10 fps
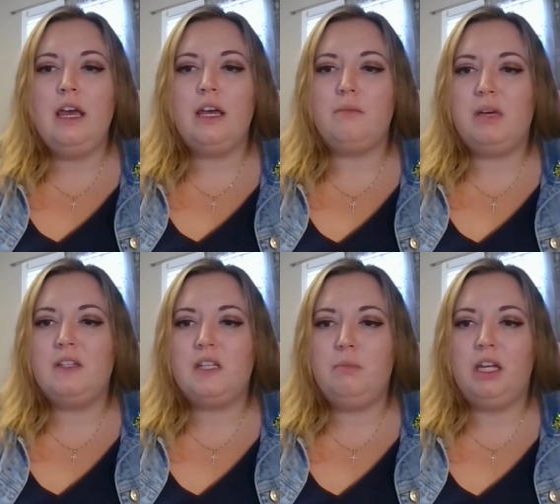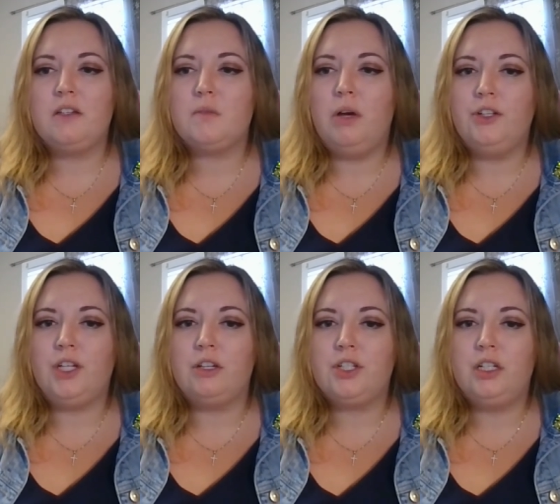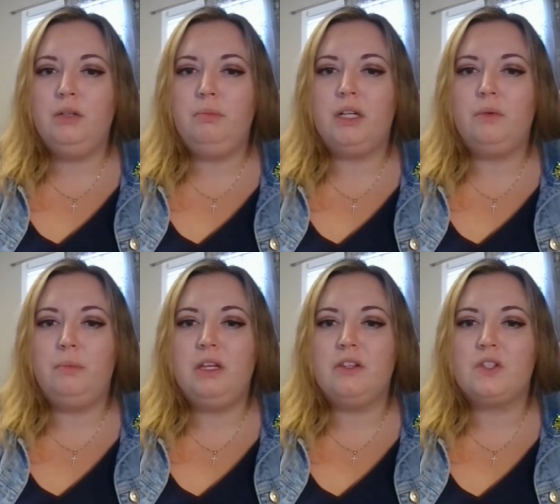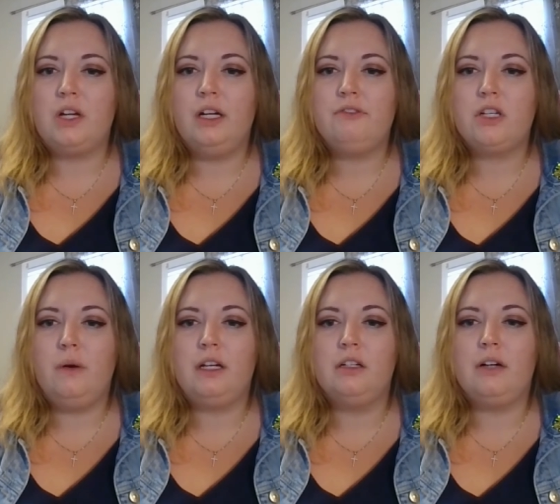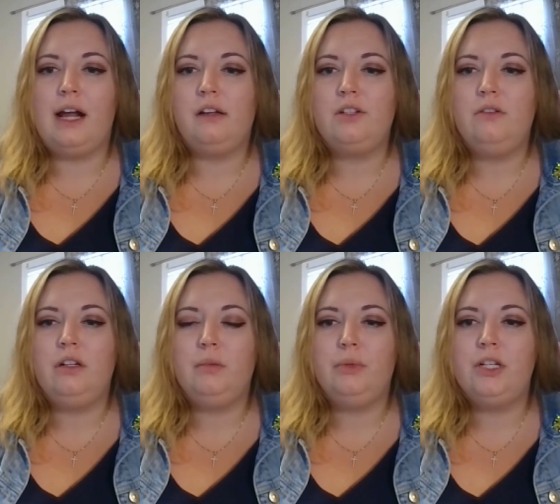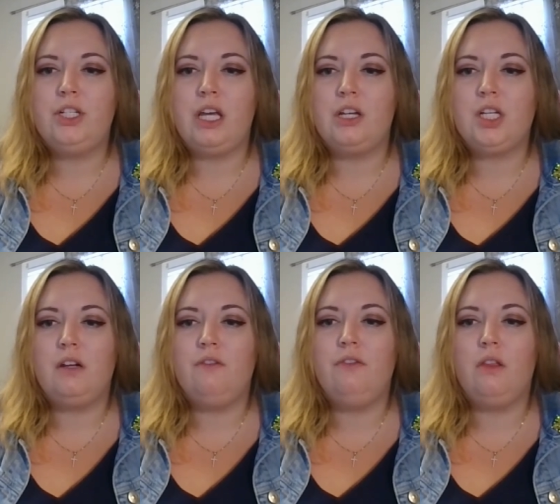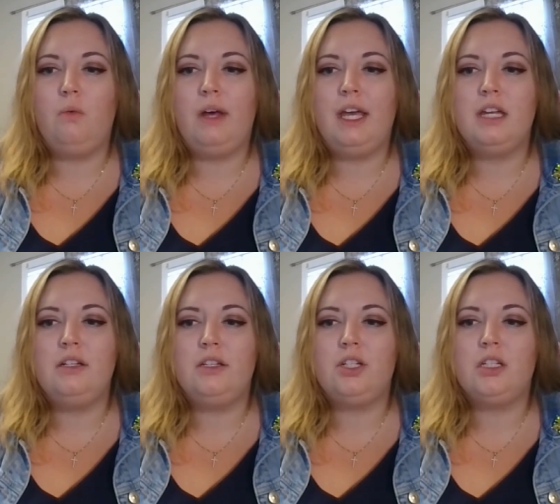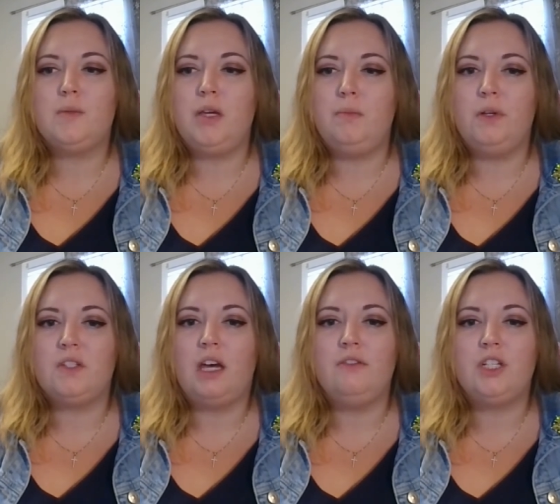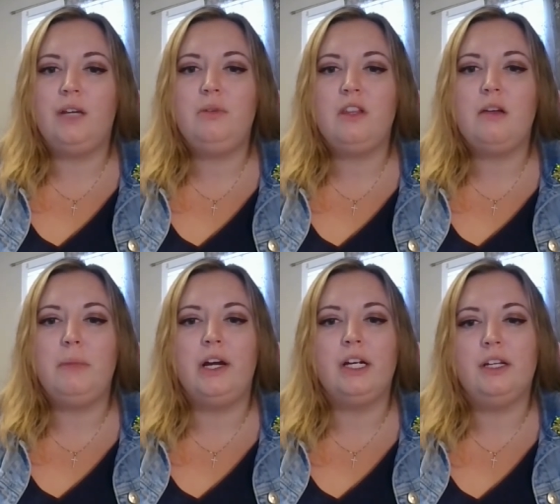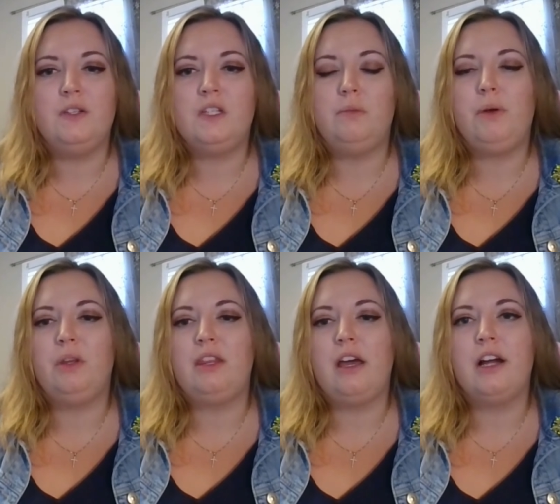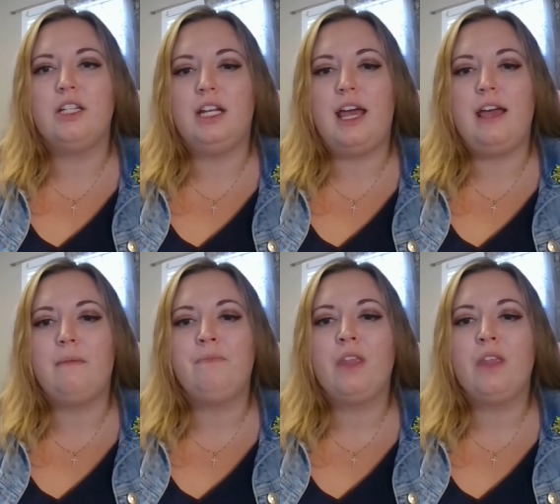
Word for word: It may seem like a small gesture, but it will be the start of showing our gratitude and appreciation for the way Indigenous peoples have shaped the Americas to be what they are today.